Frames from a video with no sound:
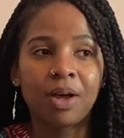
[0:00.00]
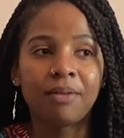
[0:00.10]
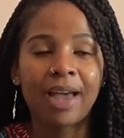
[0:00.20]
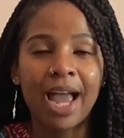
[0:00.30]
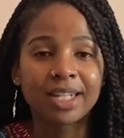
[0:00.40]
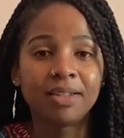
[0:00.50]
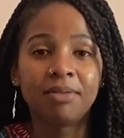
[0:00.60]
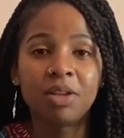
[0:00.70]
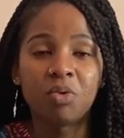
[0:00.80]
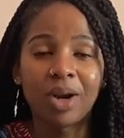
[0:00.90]
of
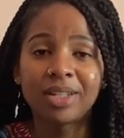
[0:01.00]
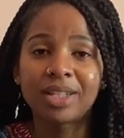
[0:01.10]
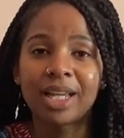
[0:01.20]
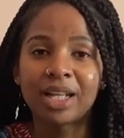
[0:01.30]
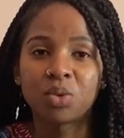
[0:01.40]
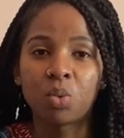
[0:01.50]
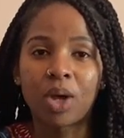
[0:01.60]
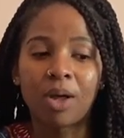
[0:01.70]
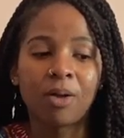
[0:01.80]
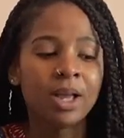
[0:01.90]
actively resting as
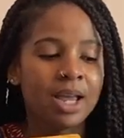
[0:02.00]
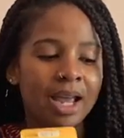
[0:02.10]
well.